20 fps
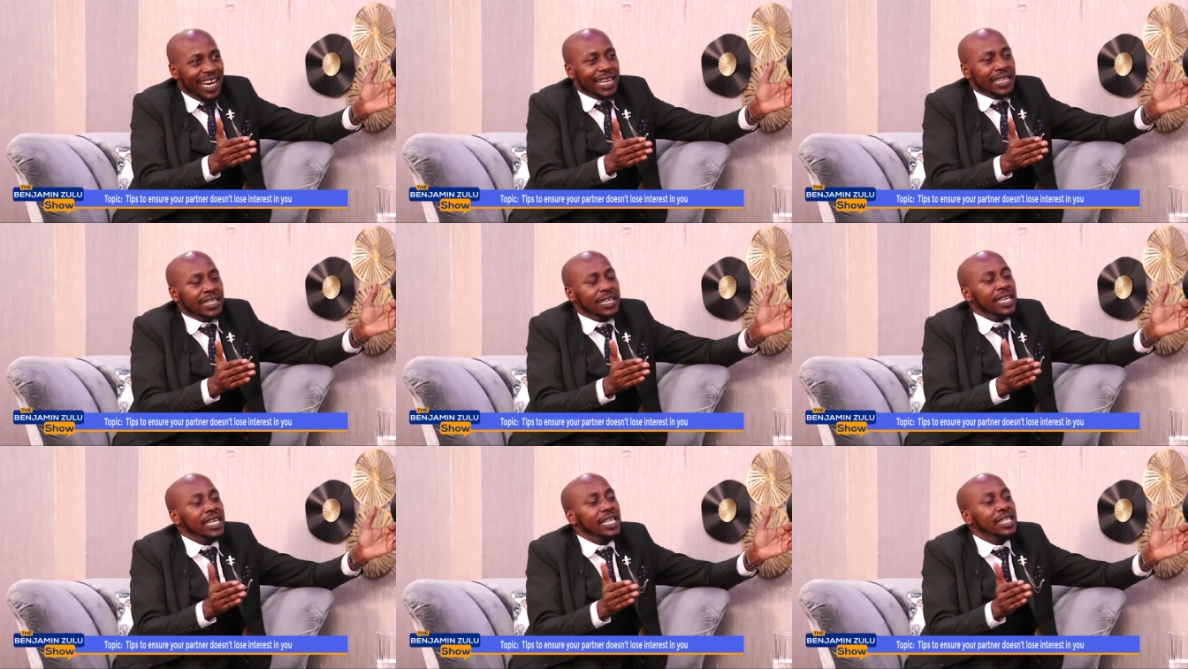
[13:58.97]

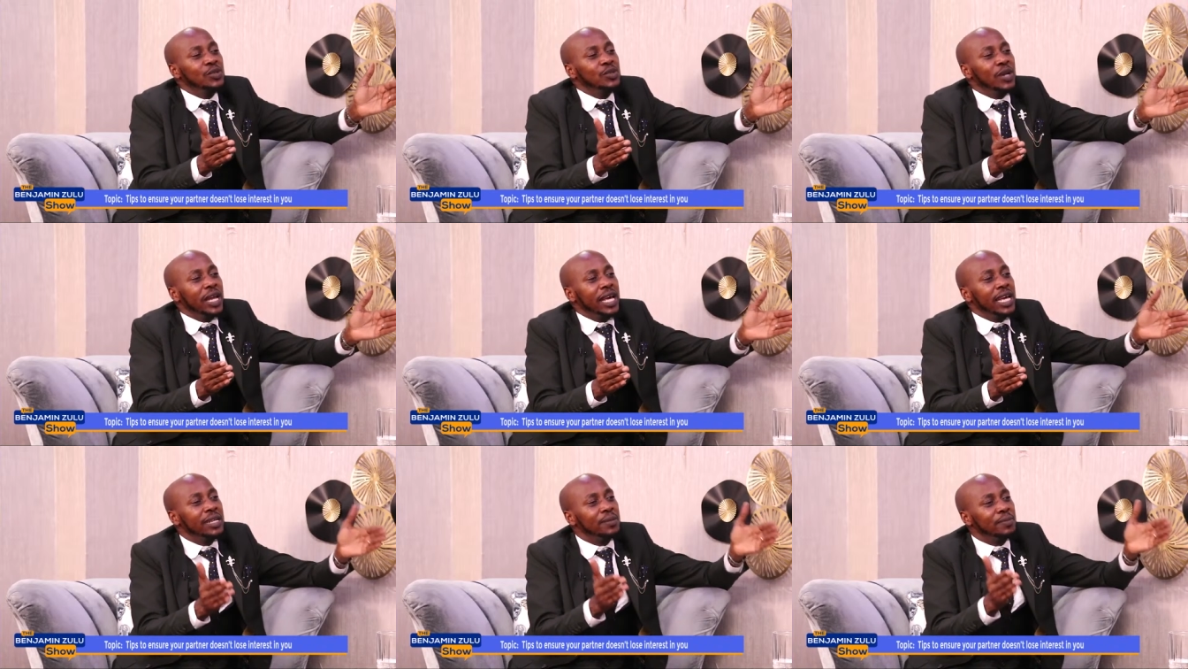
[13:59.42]
And kids will
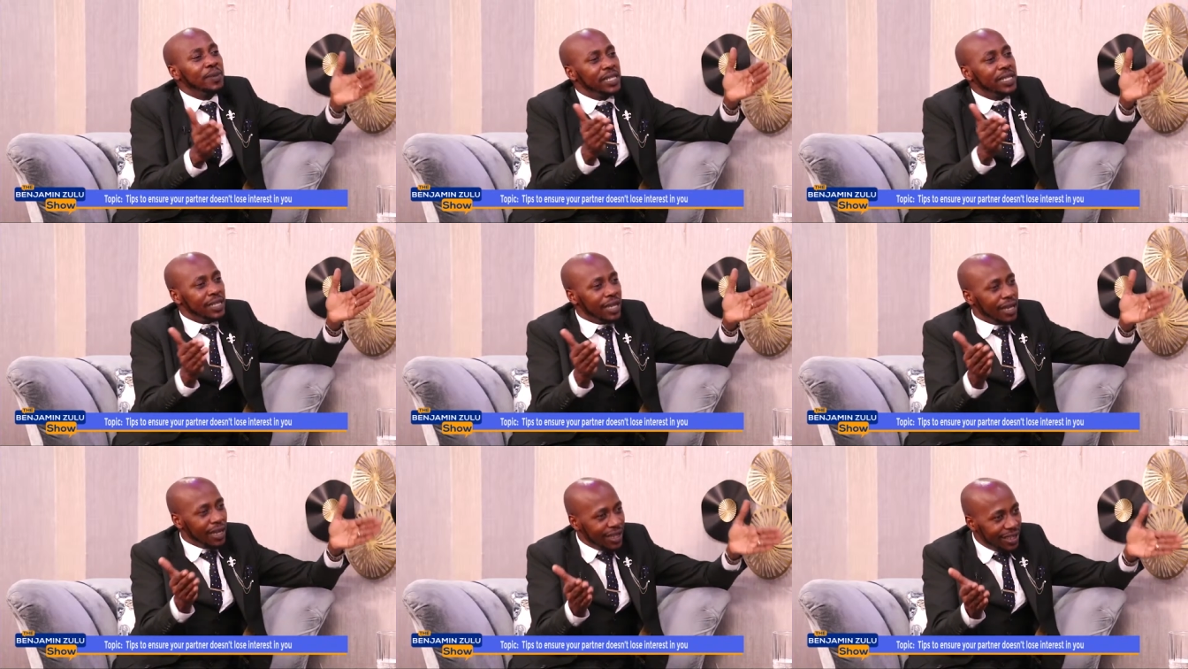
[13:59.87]
like it
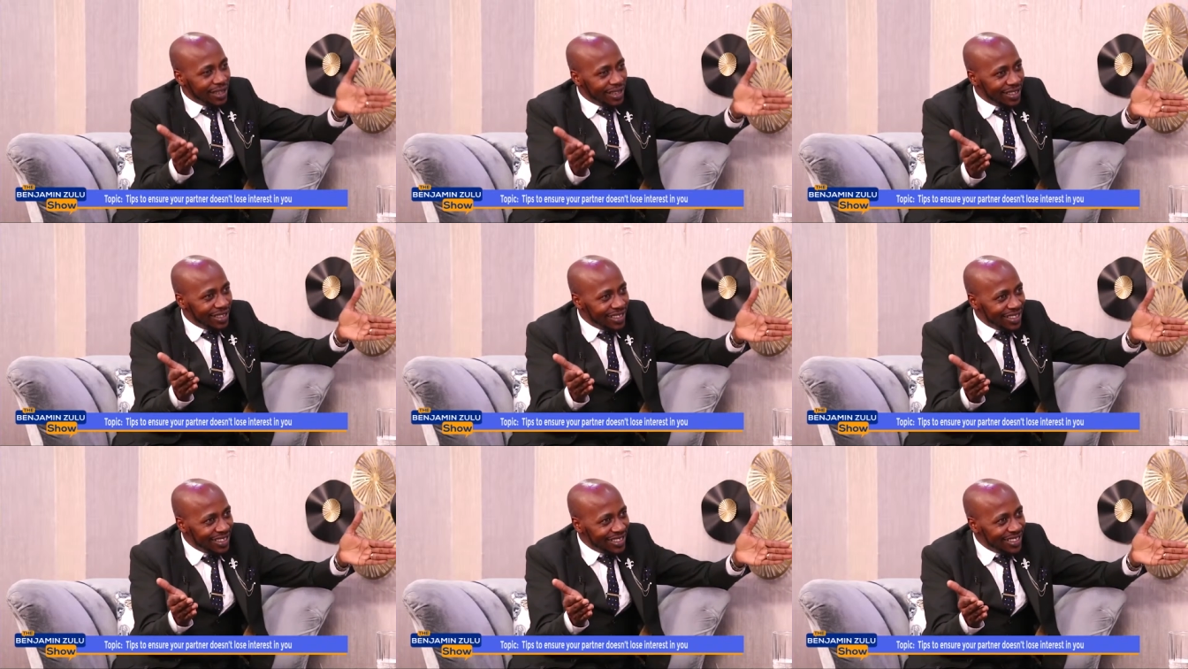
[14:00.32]
better.
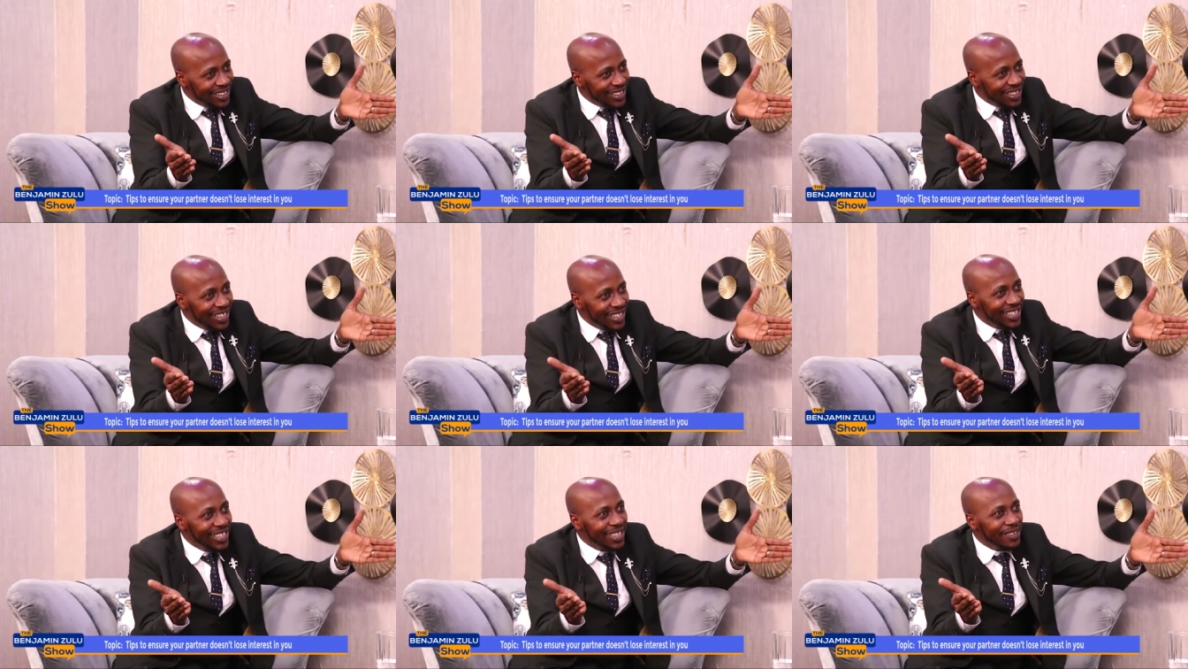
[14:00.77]

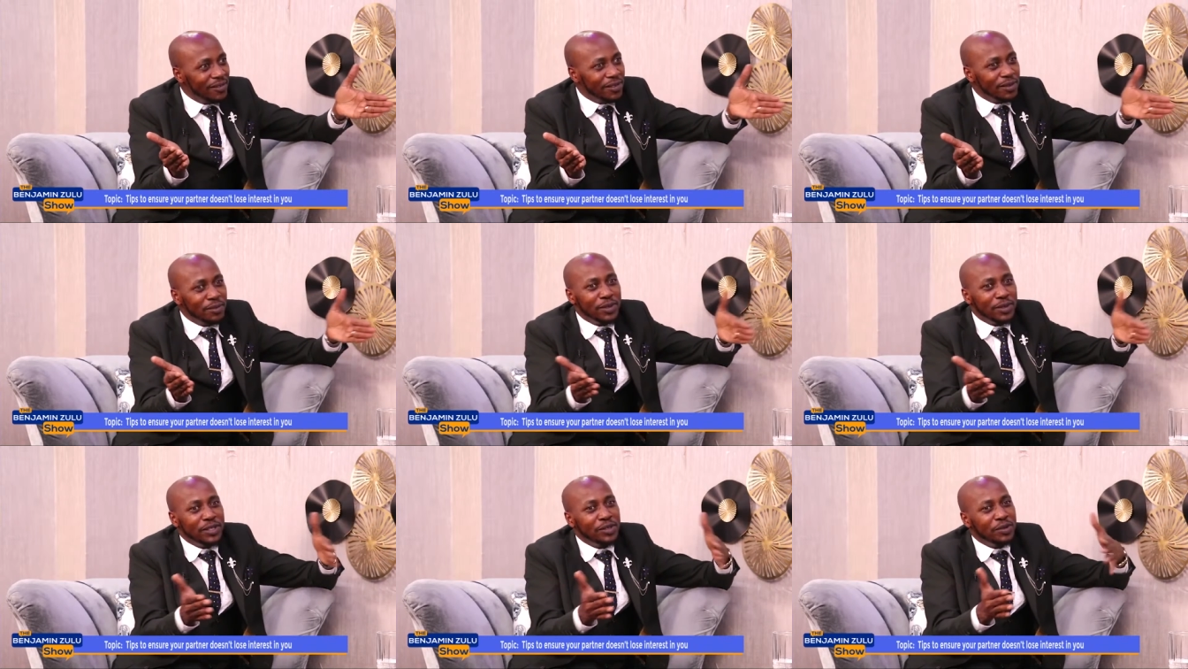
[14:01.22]

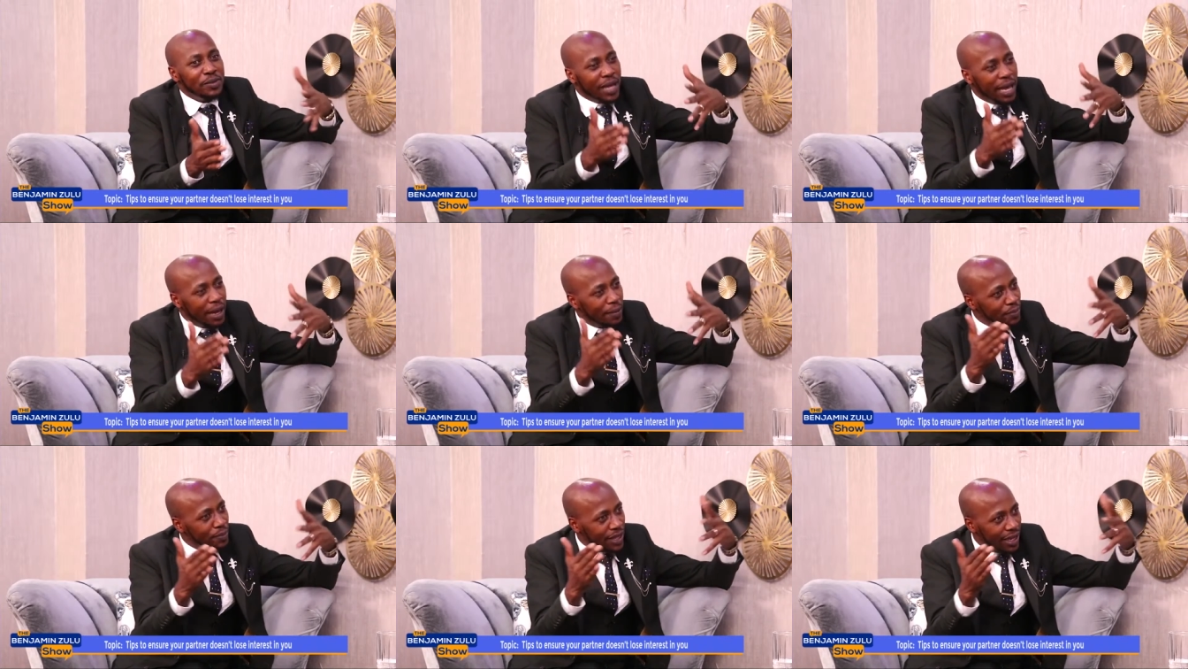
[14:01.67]
Everybody will be
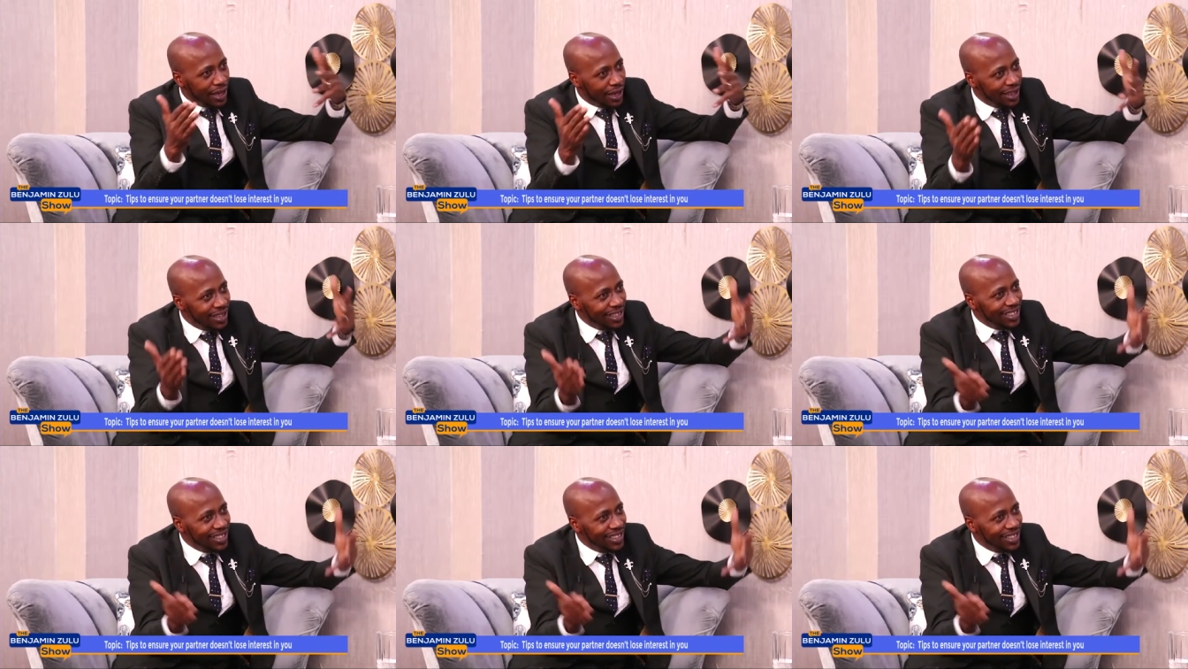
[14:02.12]
happier,